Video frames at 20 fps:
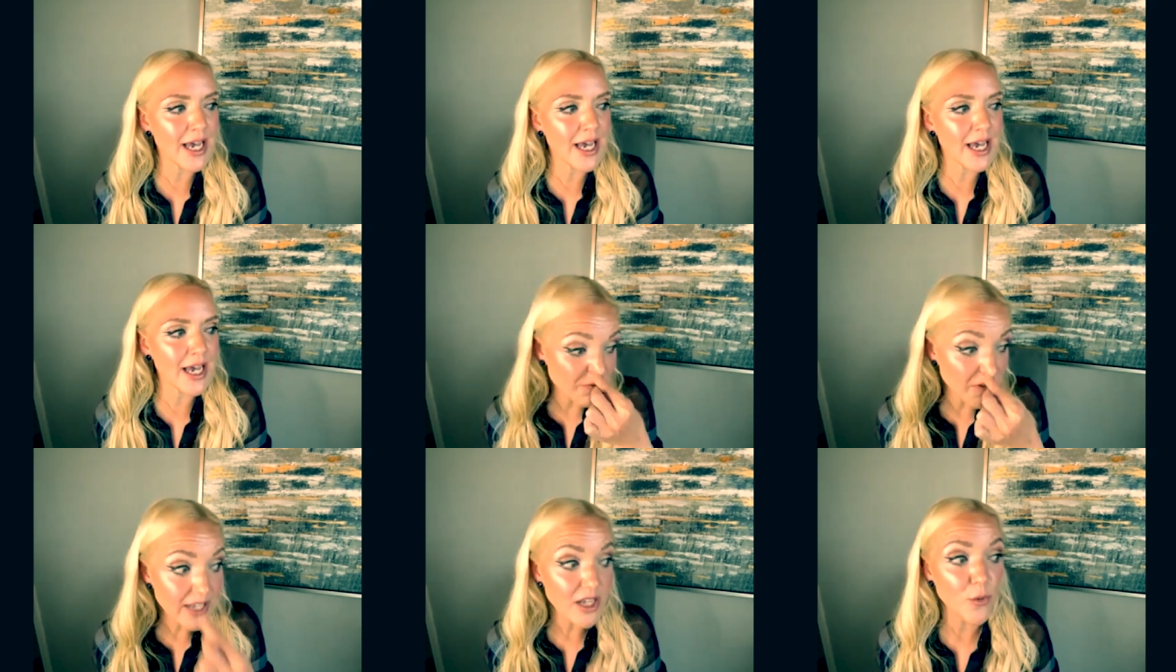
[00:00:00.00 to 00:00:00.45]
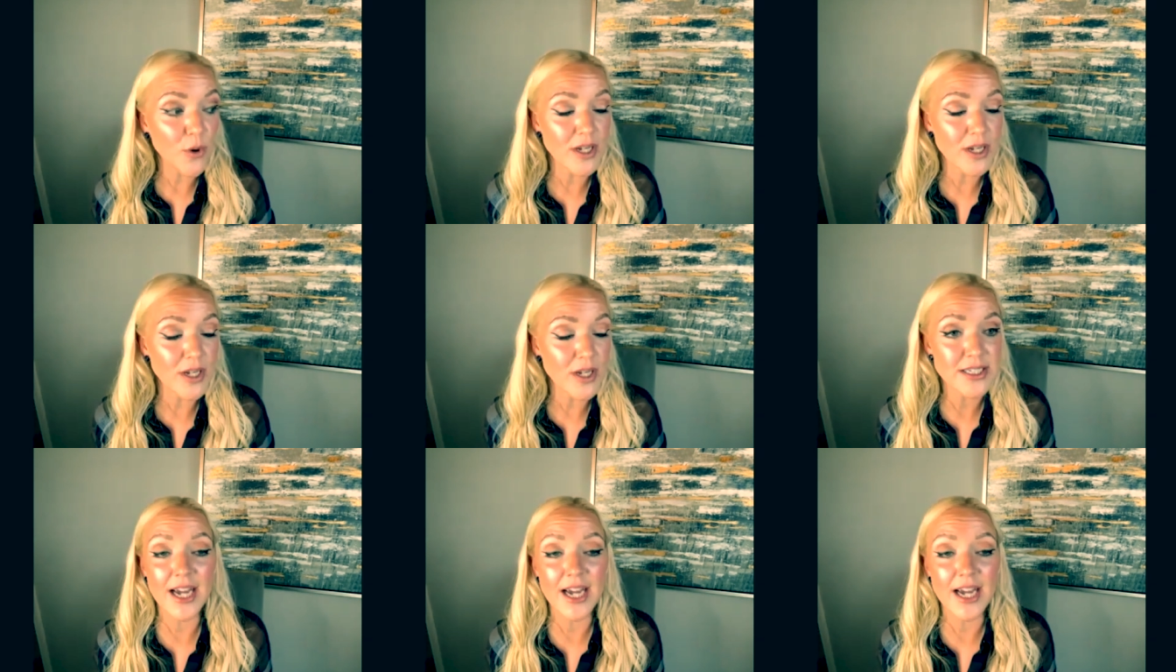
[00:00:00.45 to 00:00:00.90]
And finally,
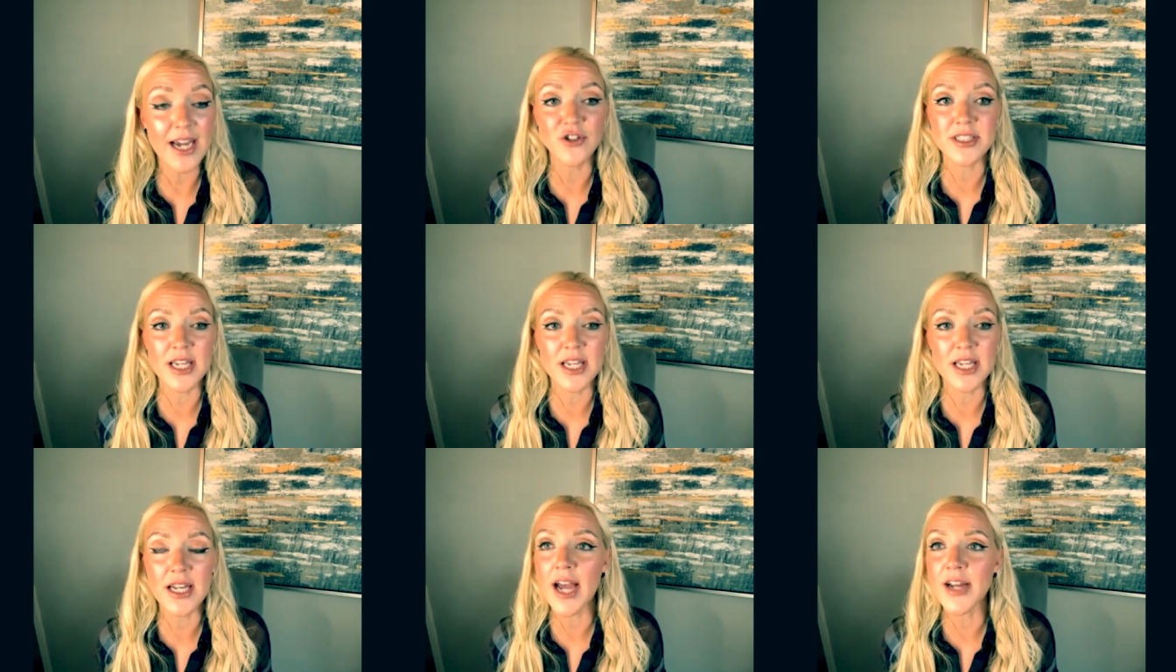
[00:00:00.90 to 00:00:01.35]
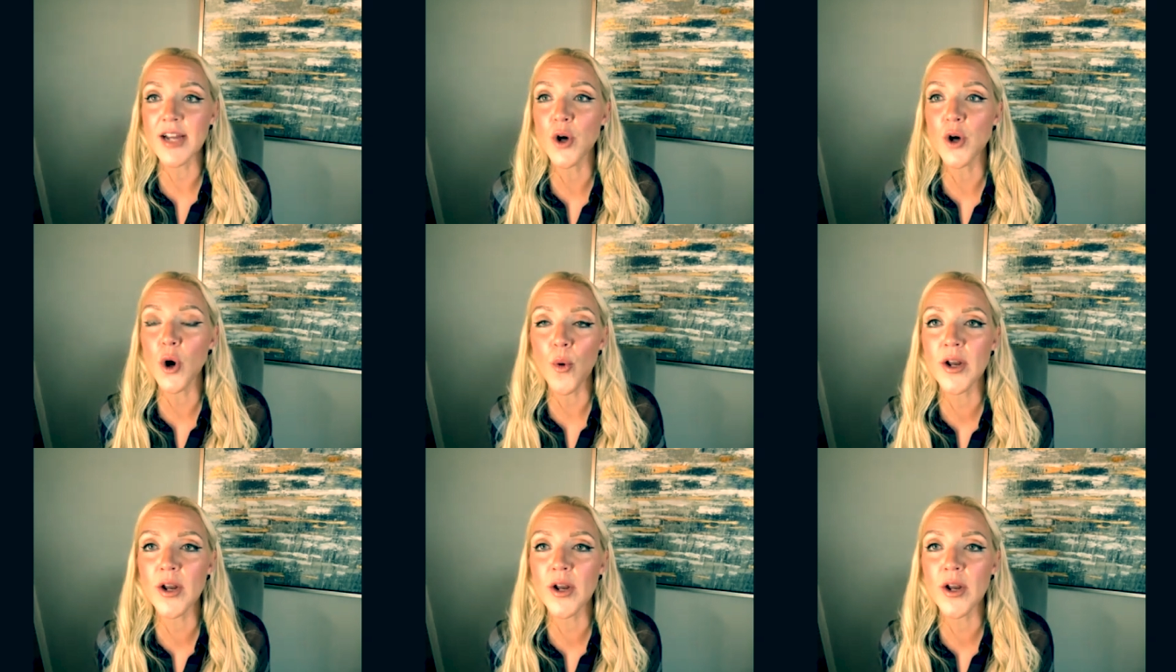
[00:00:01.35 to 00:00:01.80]
one day, I just said, I
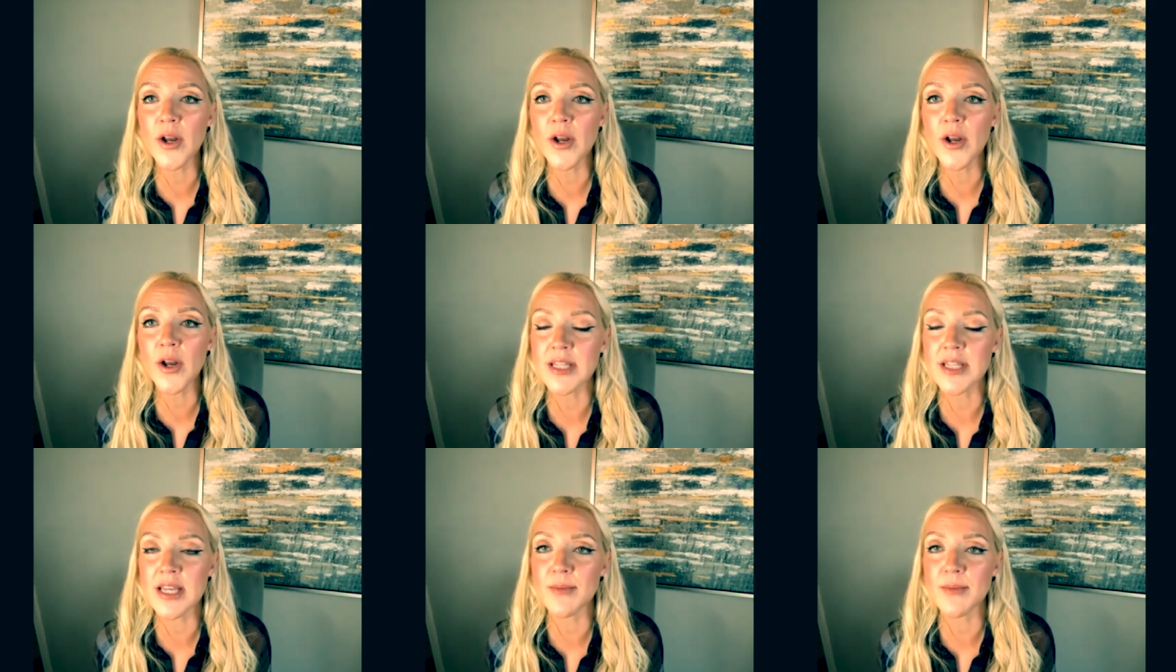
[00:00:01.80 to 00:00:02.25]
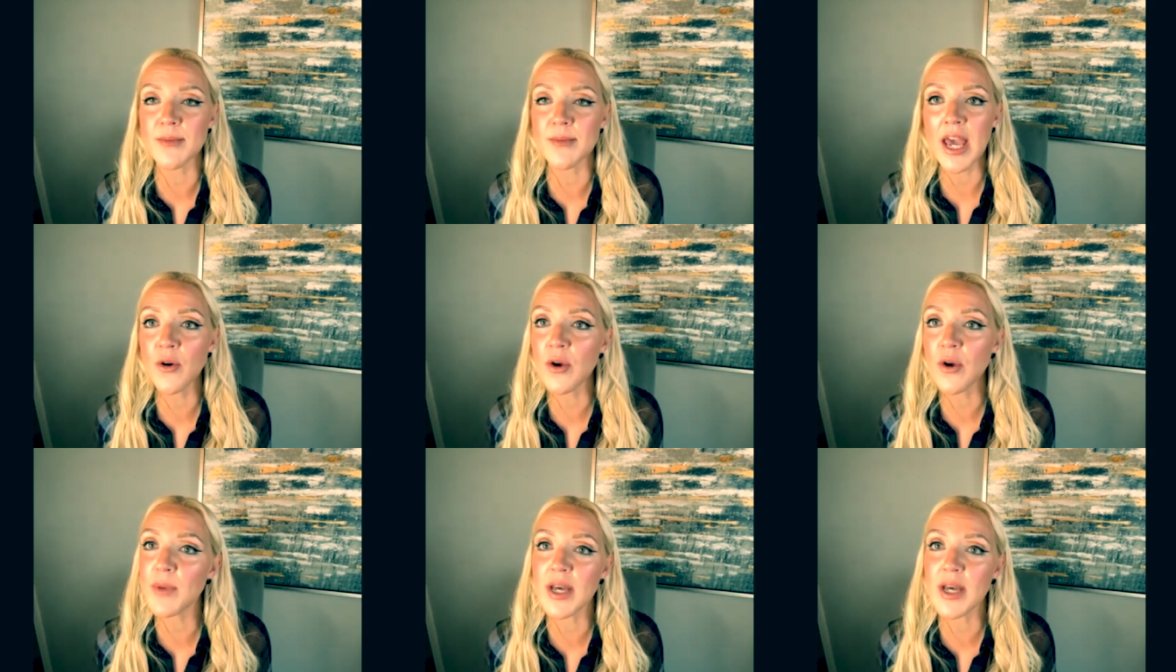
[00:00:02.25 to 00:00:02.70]
don't want to go to sleep
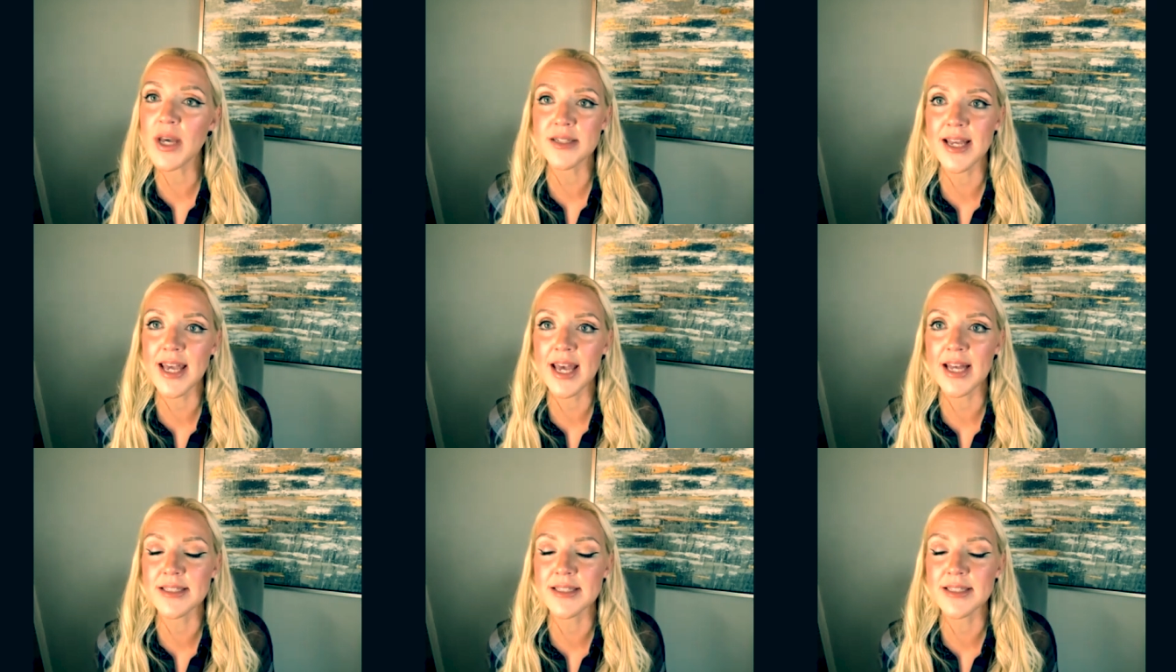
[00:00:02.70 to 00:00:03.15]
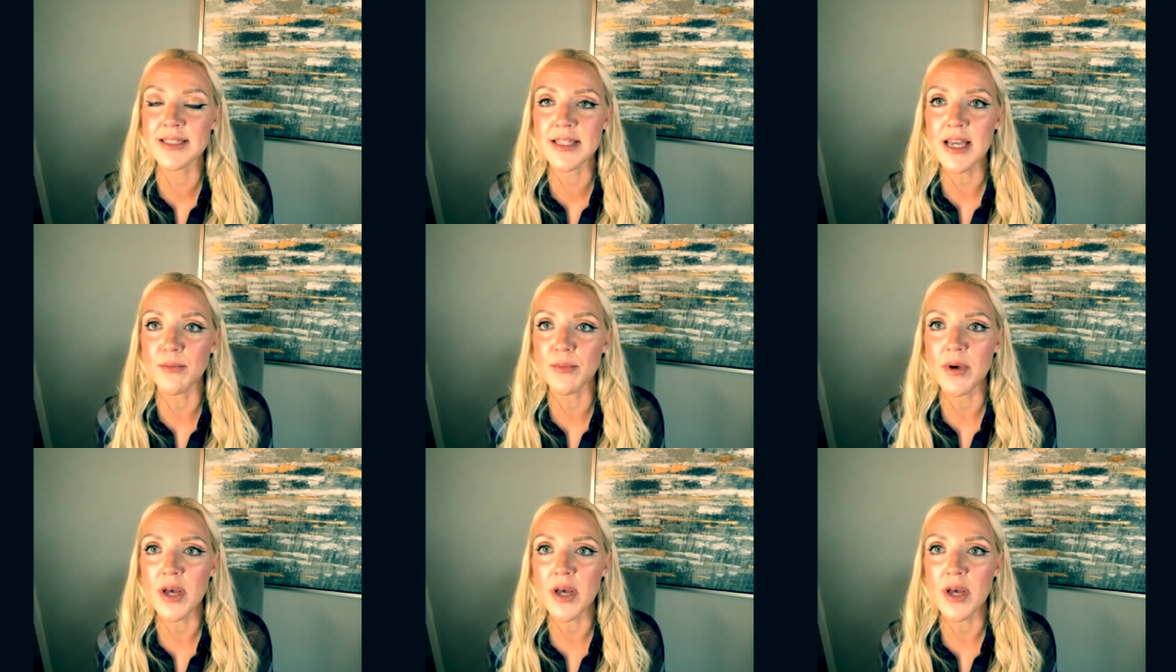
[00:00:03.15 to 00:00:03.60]
angry because I can't
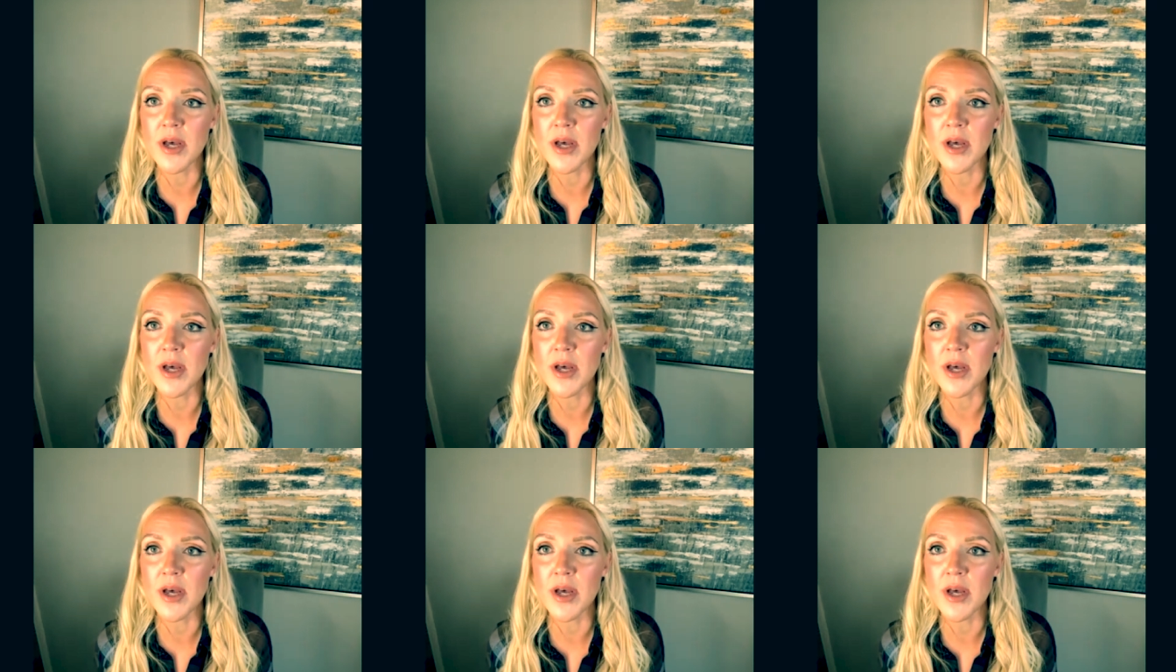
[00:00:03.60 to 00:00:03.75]
sleep.